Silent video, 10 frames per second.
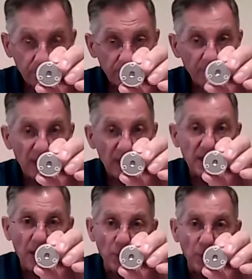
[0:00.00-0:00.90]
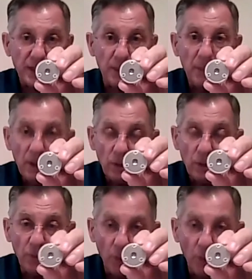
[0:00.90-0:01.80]
is an
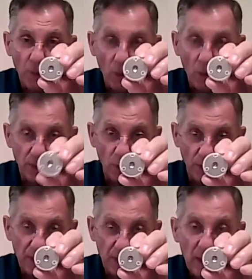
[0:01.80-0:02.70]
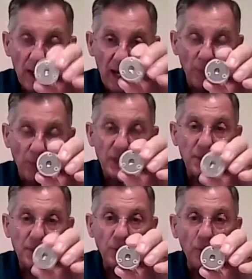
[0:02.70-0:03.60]
americium-241 source.
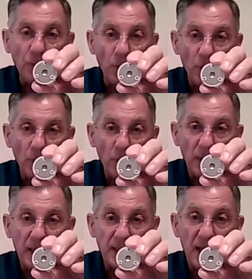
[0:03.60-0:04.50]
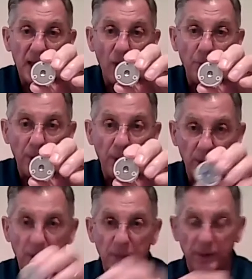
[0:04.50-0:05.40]
Americium-241 is an alpha particle
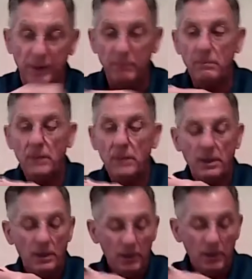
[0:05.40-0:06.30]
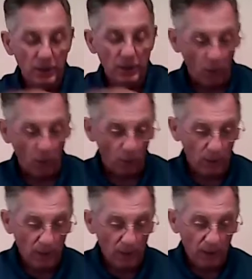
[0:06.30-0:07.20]
emitter. So
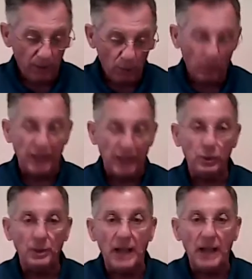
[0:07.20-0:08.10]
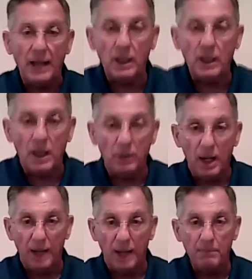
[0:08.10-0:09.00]
when I turn the Geiger counter on